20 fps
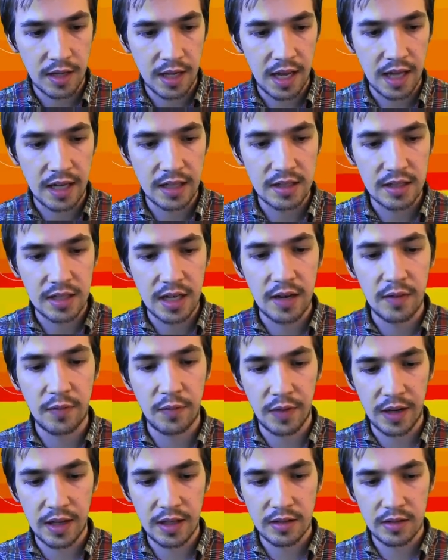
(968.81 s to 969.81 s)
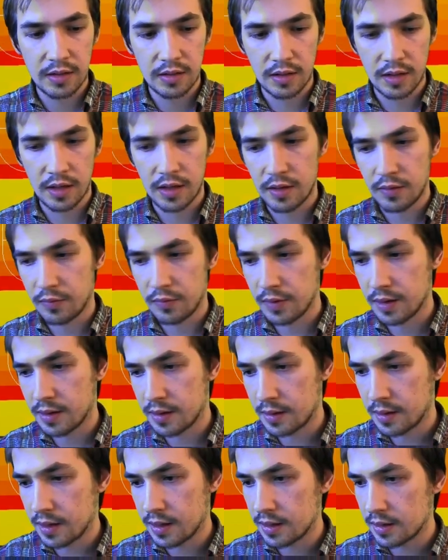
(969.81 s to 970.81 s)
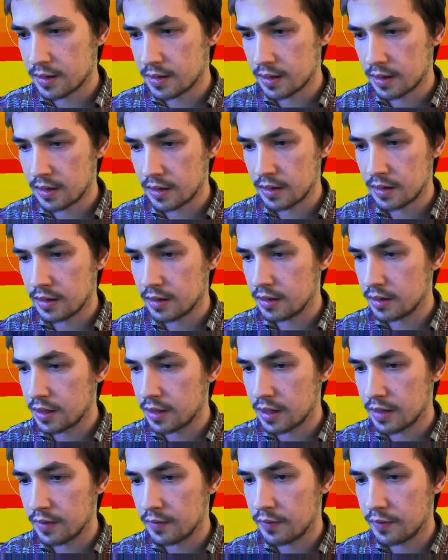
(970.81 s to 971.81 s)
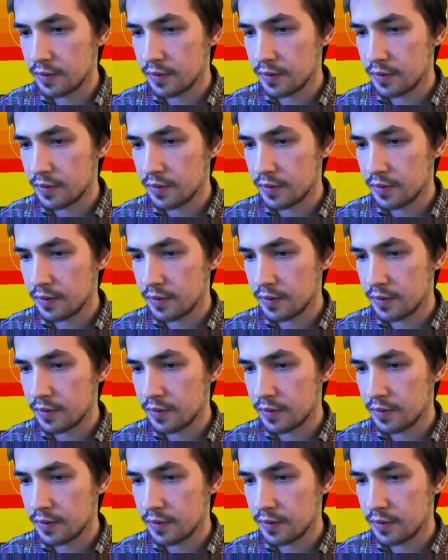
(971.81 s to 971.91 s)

And it's kind of faint with this. I kind of